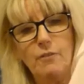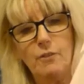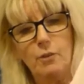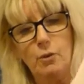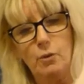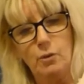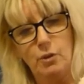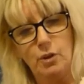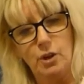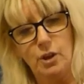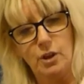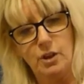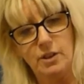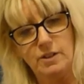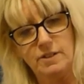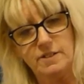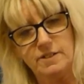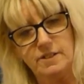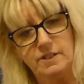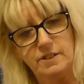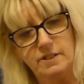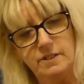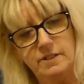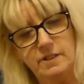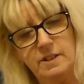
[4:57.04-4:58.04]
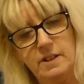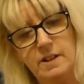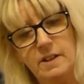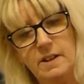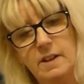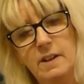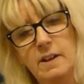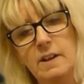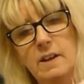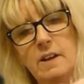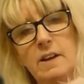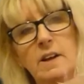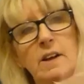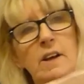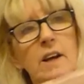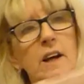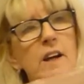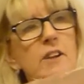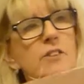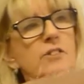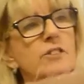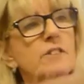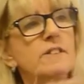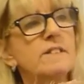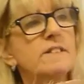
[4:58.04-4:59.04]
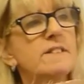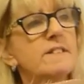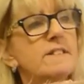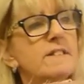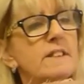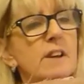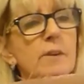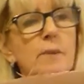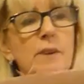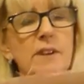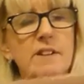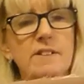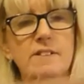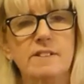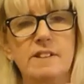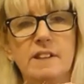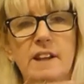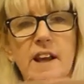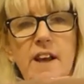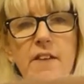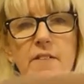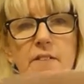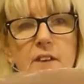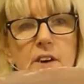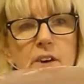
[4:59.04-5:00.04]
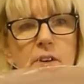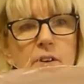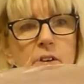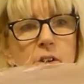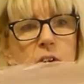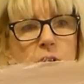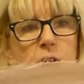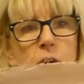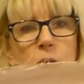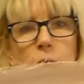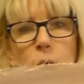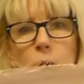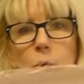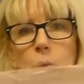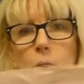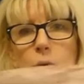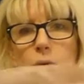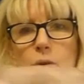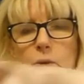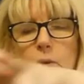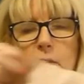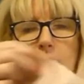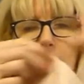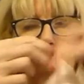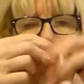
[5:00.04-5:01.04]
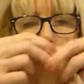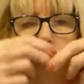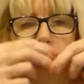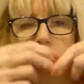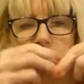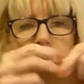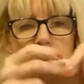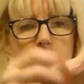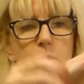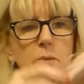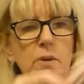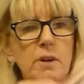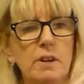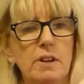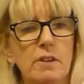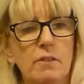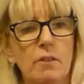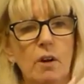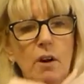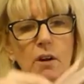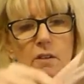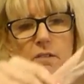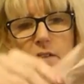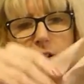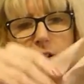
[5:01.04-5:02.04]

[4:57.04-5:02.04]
your curtain and just sew it together all the way along. Don't worry you've got a